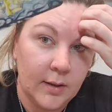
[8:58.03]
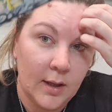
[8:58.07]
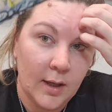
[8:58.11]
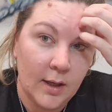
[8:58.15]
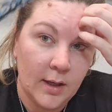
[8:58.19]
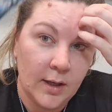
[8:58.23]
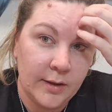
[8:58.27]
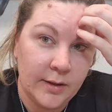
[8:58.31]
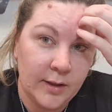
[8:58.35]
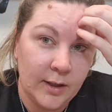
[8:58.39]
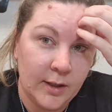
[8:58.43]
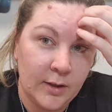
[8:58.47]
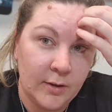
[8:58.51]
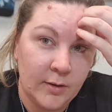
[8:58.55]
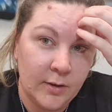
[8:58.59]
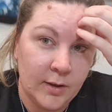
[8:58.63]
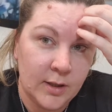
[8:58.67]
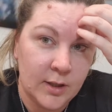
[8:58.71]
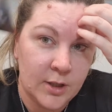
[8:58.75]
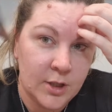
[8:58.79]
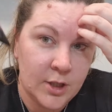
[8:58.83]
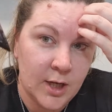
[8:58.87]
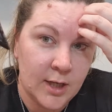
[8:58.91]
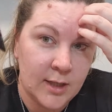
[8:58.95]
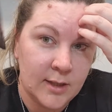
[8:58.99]
And I think you're
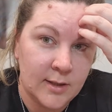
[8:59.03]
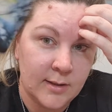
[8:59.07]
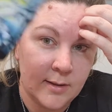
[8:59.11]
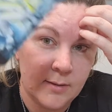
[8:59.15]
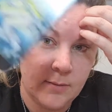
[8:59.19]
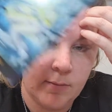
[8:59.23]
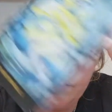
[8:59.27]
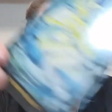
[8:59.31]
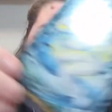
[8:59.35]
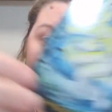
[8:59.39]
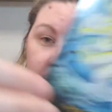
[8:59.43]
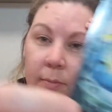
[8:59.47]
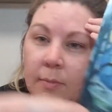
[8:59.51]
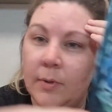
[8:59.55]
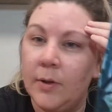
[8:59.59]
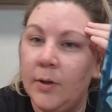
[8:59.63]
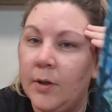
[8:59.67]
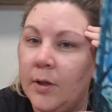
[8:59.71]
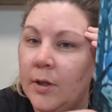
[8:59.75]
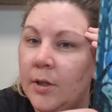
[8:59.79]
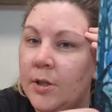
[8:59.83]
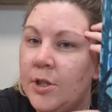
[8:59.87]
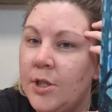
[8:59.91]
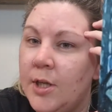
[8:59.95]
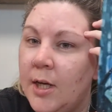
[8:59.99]
going to chase
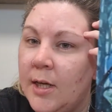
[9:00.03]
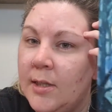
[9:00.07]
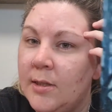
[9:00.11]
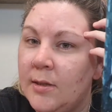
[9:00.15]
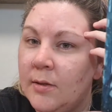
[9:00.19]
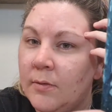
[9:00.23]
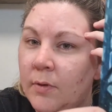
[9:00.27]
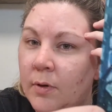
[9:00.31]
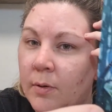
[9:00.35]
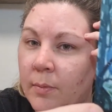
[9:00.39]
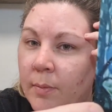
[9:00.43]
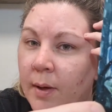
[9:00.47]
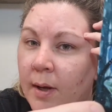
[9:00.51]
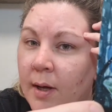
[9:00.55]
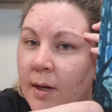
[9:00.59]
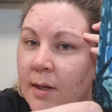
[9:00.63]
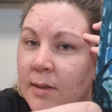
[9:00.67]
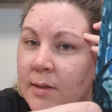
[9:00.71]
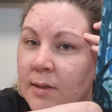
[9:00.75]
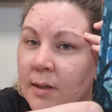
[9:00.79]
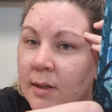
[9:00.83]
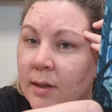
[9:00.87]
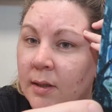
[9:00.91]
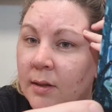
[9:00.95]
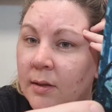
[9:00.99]
the wrong
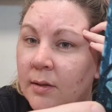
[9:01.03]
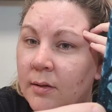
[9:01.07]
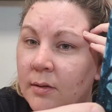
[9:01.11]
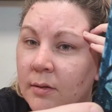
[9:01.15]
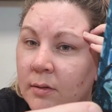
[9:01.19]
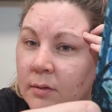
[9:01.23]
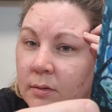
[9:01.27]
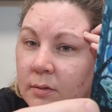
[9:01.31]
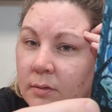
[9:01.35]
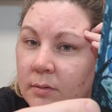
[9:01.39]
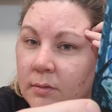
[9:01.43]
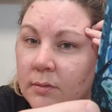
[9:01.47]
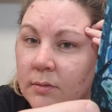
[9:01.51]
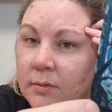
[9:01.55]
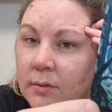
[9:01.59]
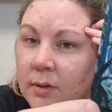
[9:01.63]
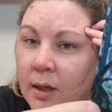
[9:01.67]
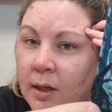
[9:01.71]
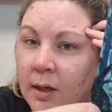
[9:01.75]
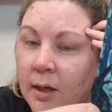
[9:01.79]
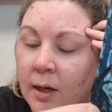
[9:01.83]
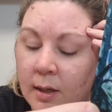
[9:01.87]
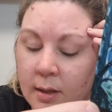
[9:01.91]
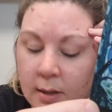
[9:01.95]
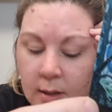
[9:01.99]
person
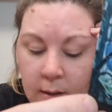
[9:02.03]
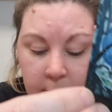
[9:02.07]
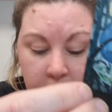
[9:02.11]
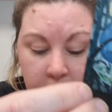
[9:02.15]
and end